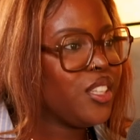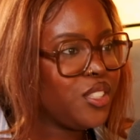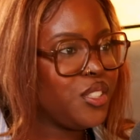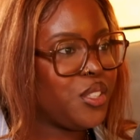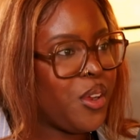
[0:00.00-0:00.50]

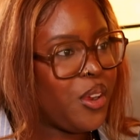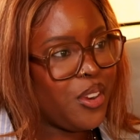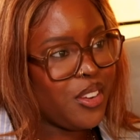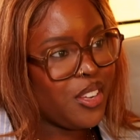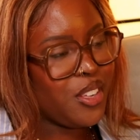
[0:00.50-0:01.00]

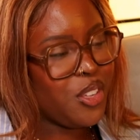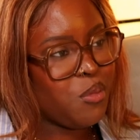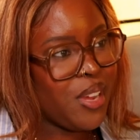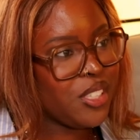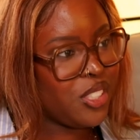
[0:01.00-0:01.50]
So you
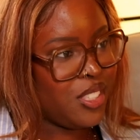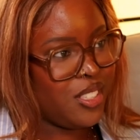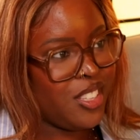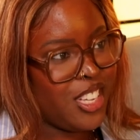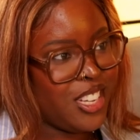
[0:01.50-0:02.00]

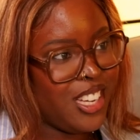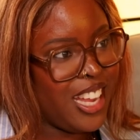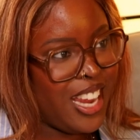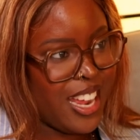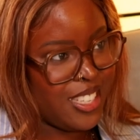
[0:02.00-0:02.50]
mentioned the
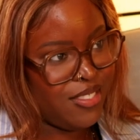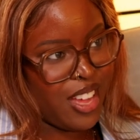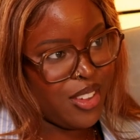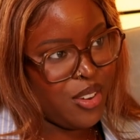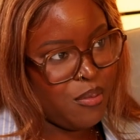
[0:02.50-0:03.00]
collective
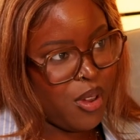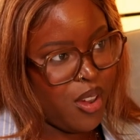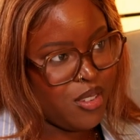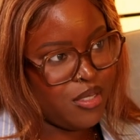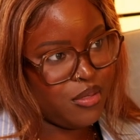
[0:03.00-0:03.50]
that you're a
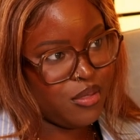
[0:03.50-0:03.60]
part of.